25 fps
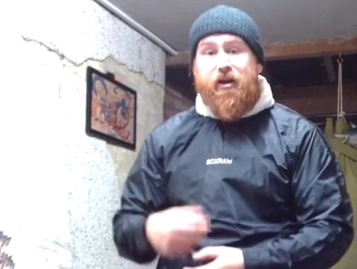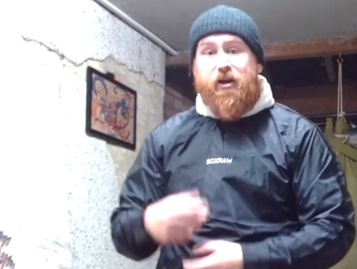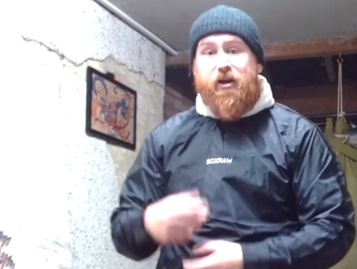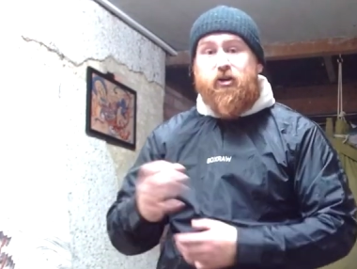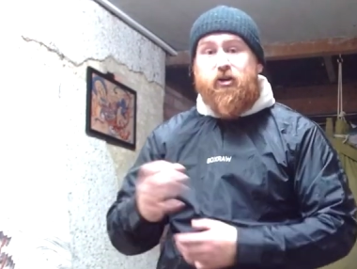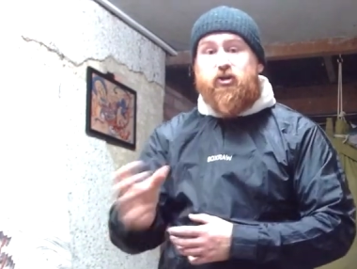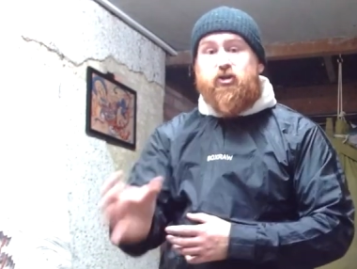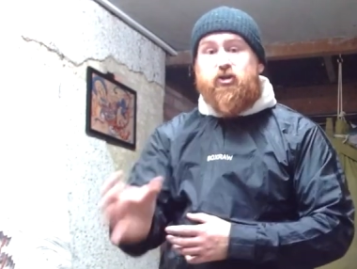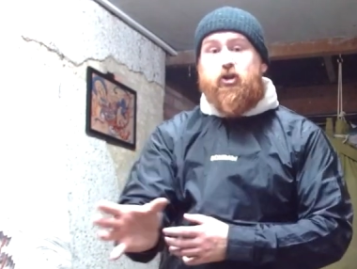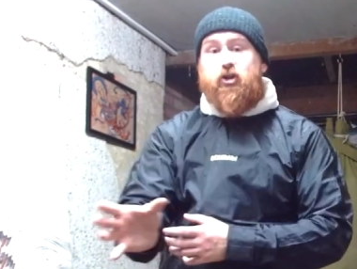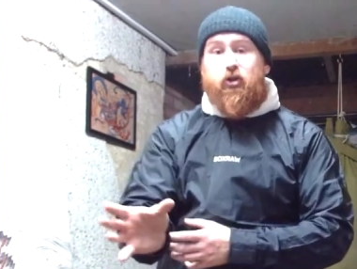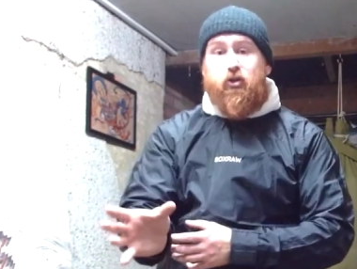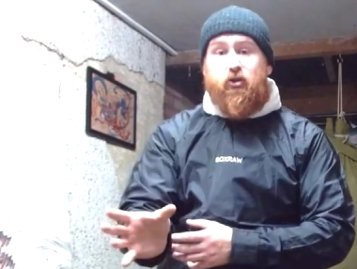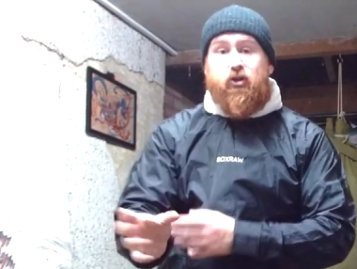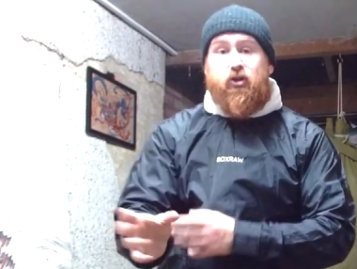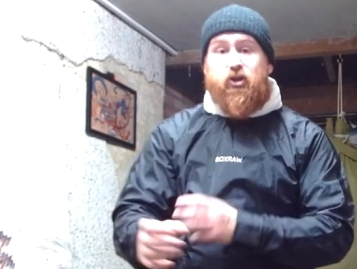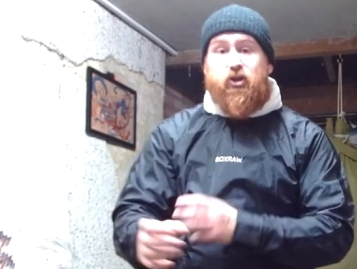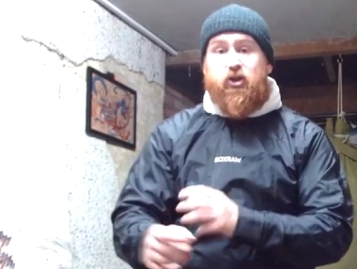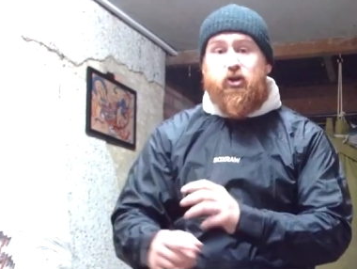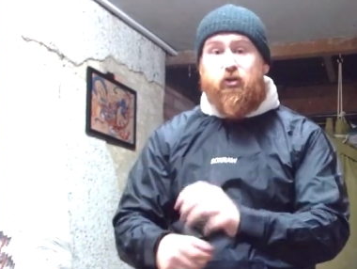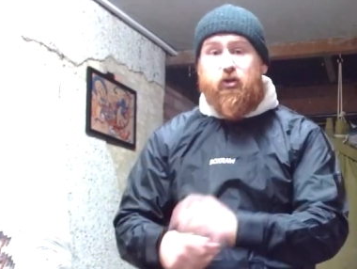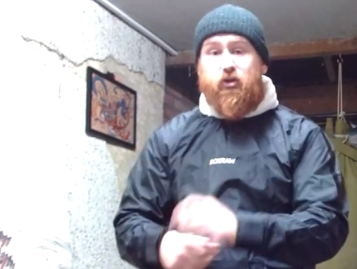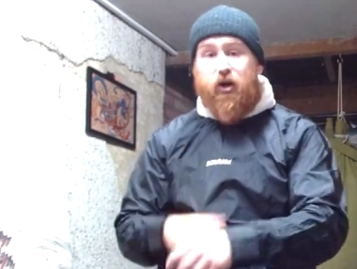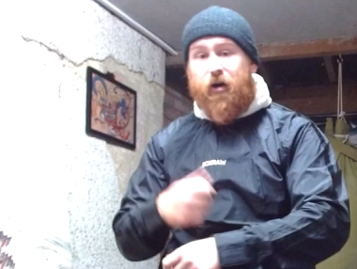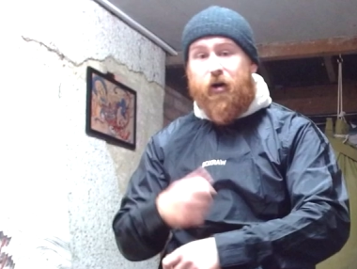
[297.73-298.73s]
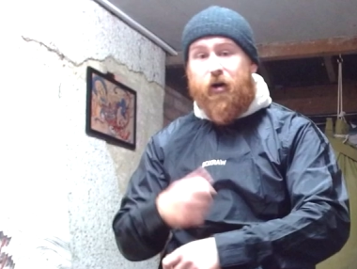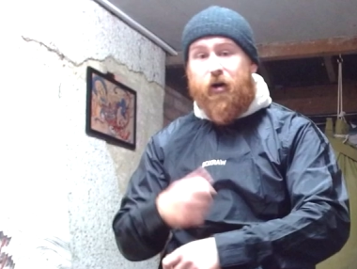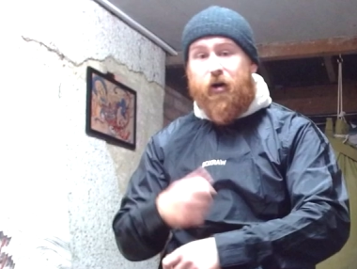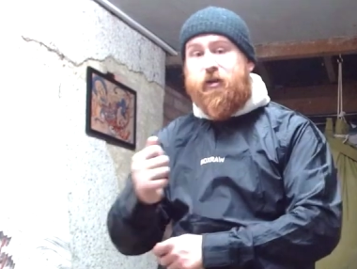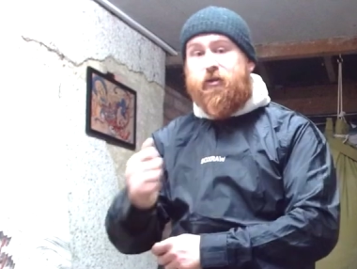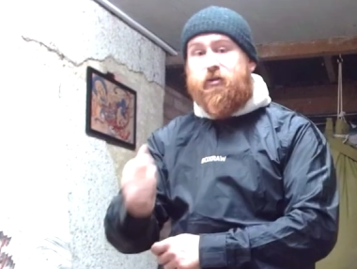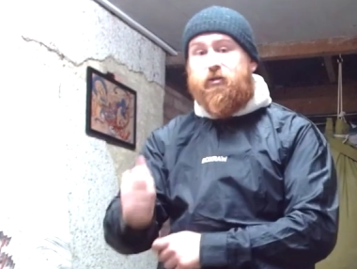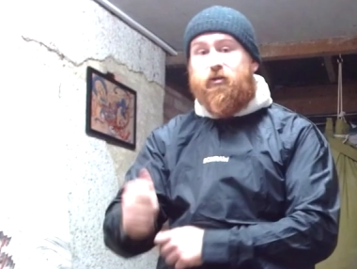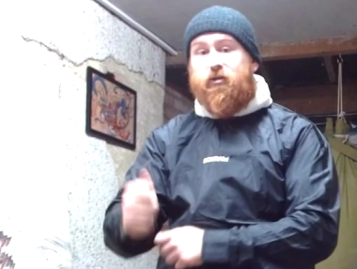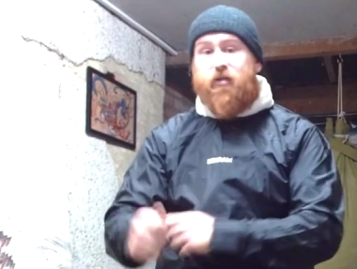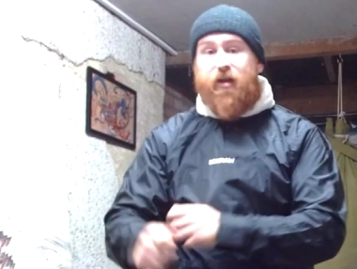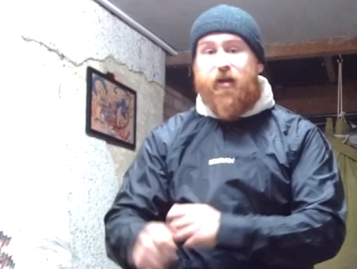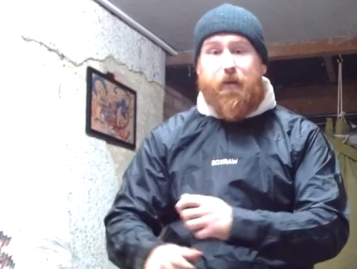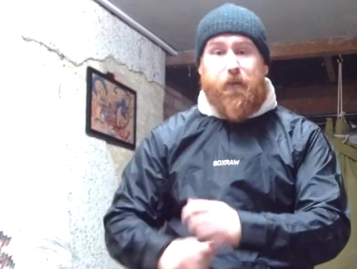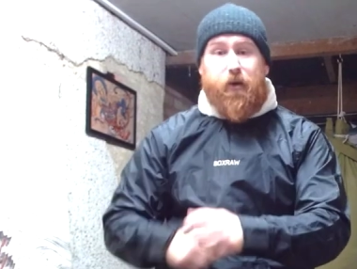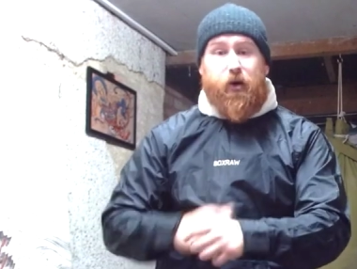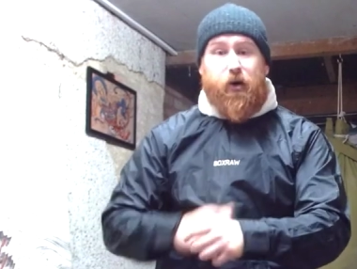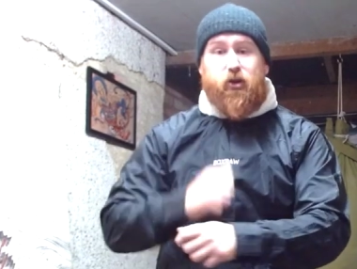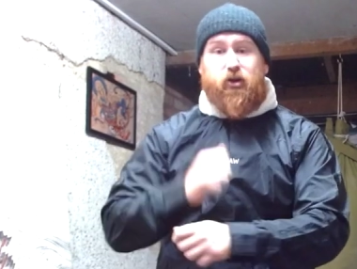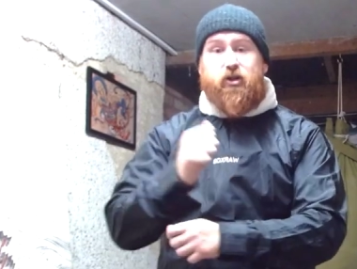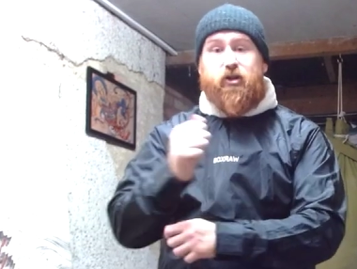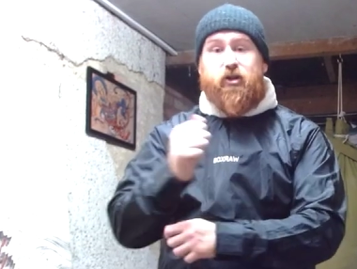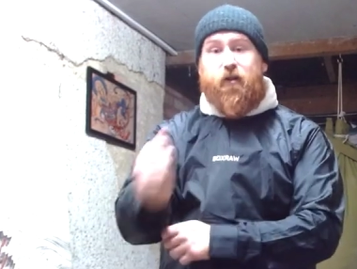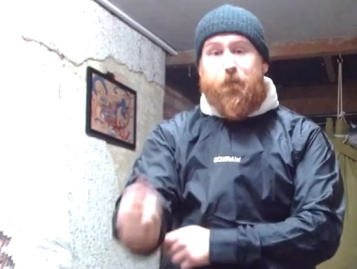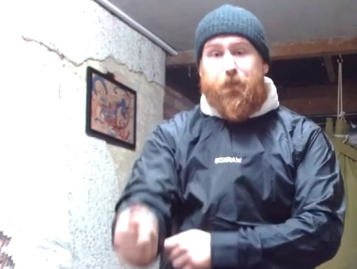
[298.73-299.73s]
soon as you're going through that
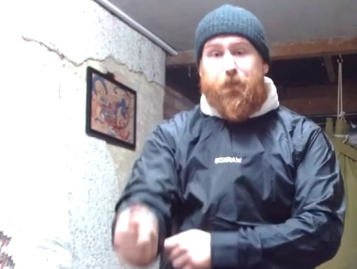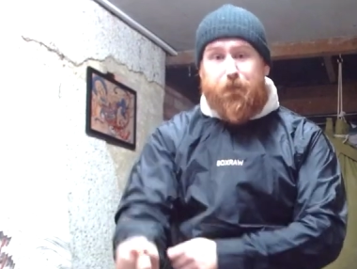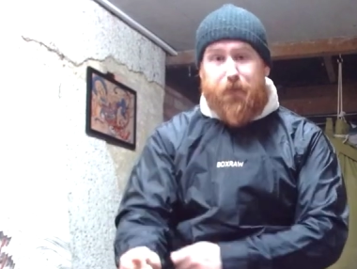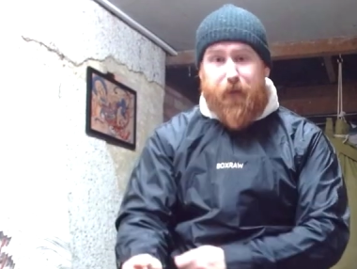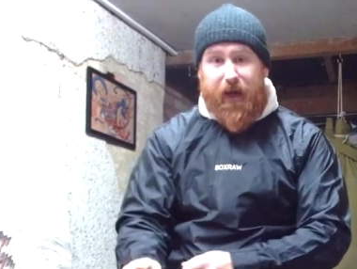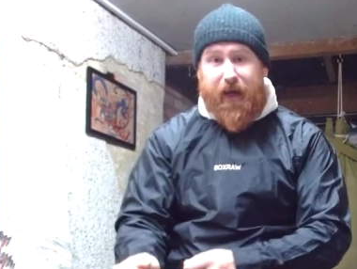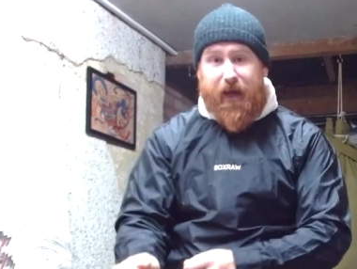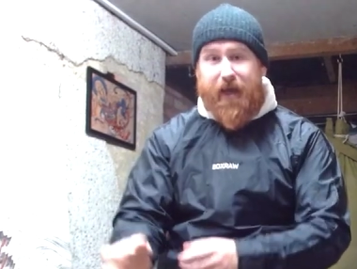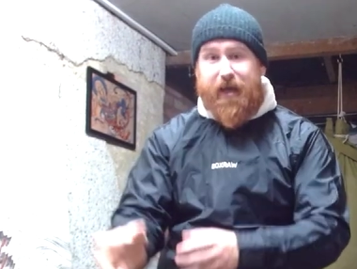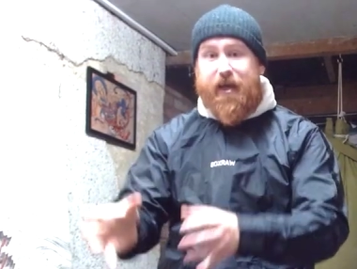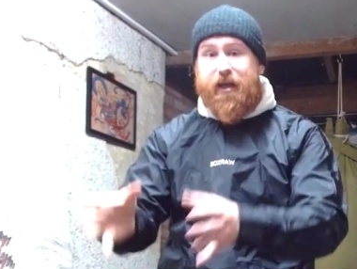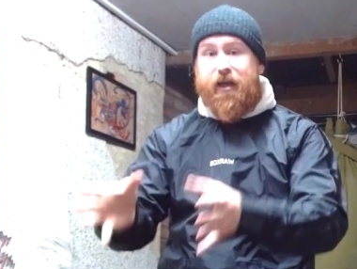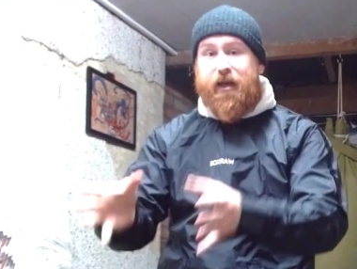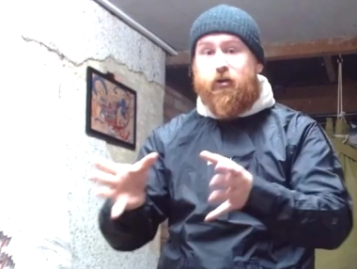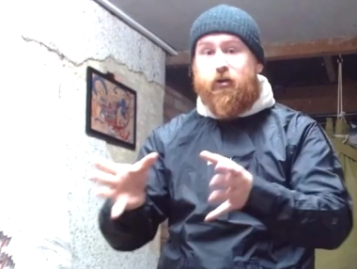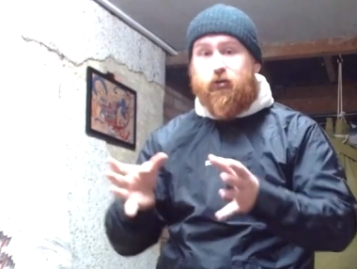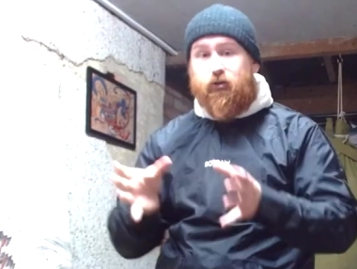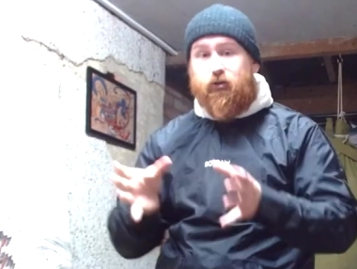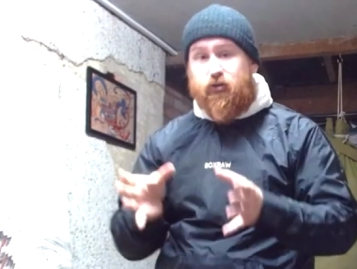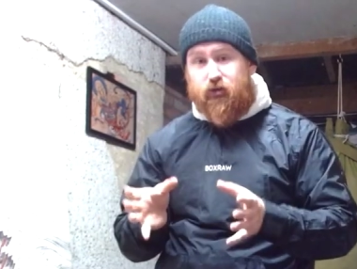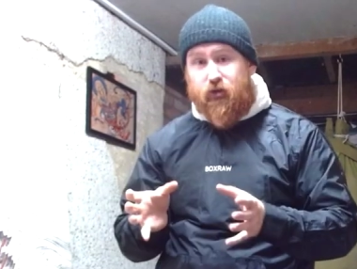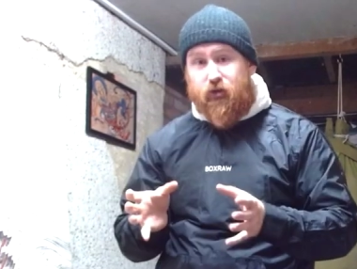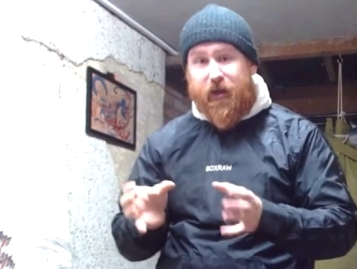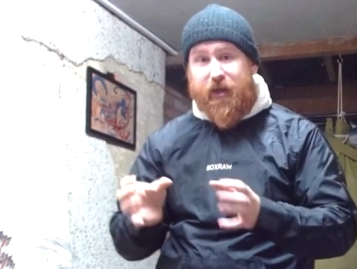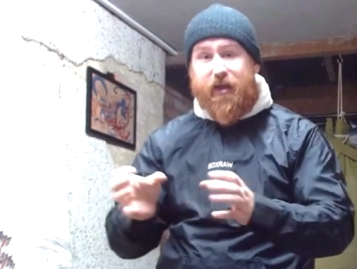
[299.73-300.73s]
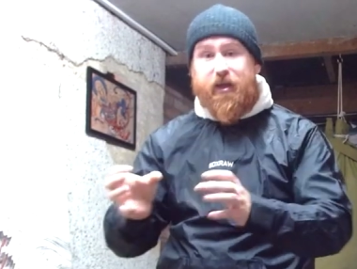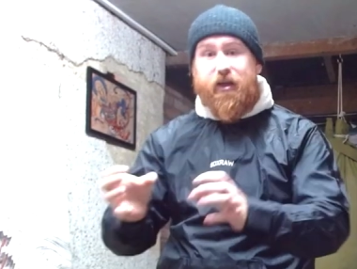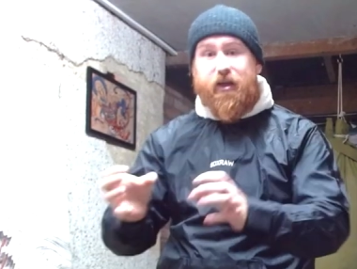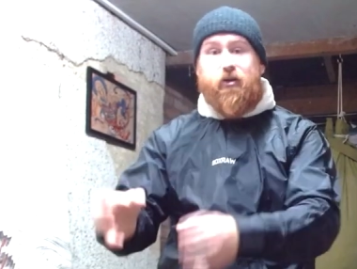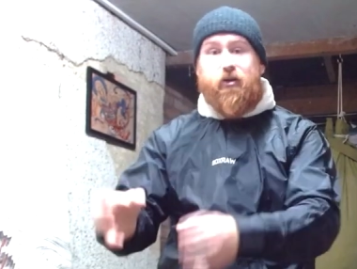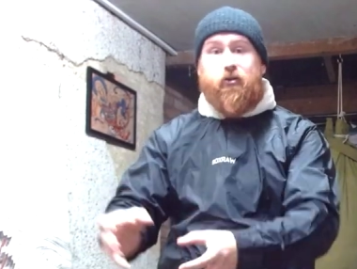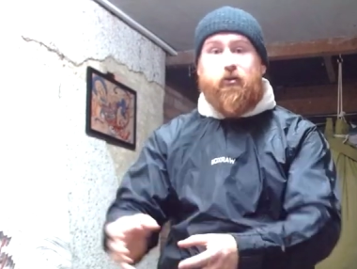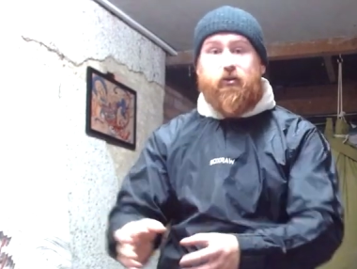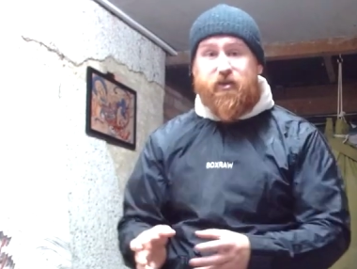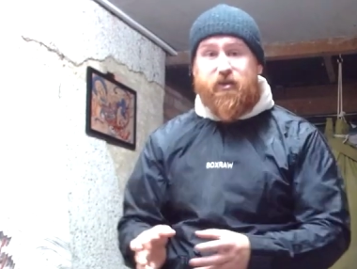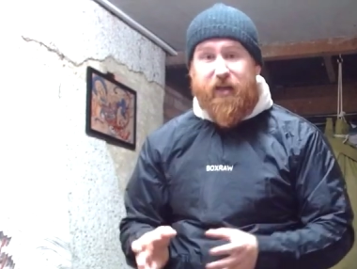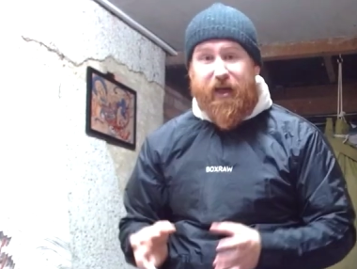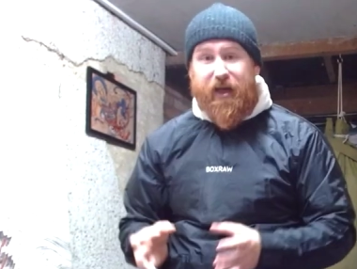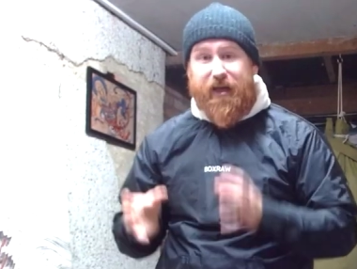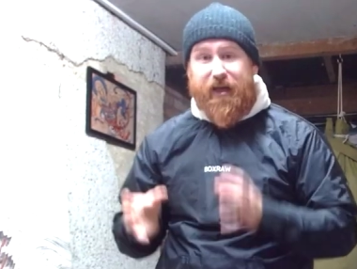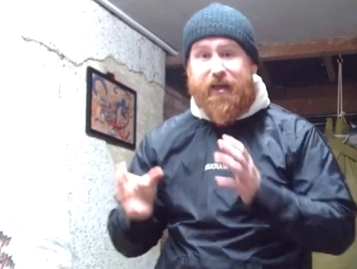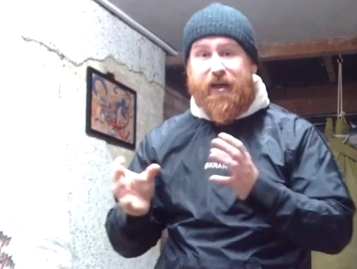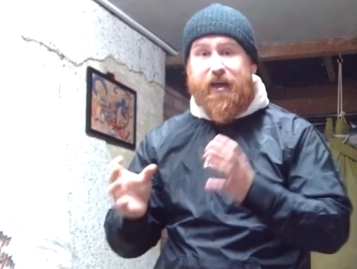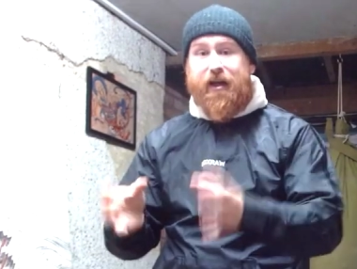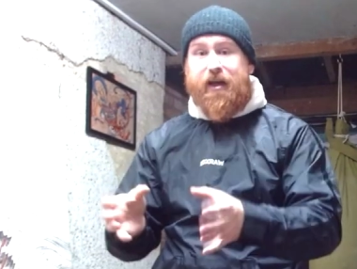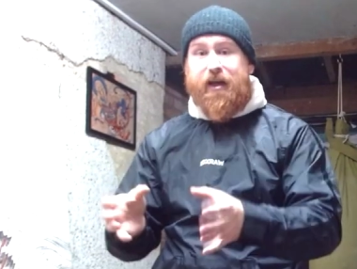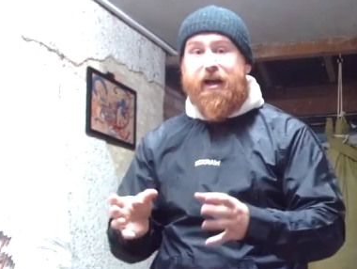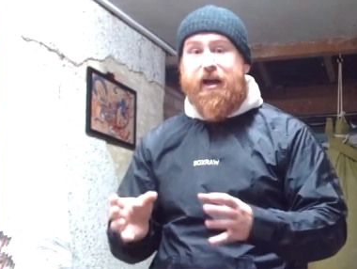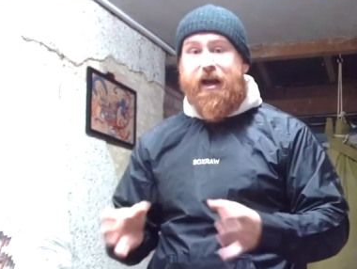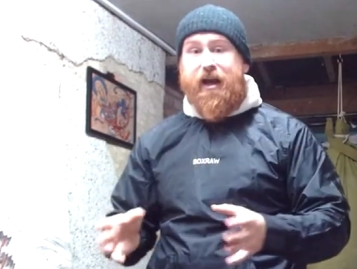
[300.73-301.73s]
motion of paying or drinking or taking,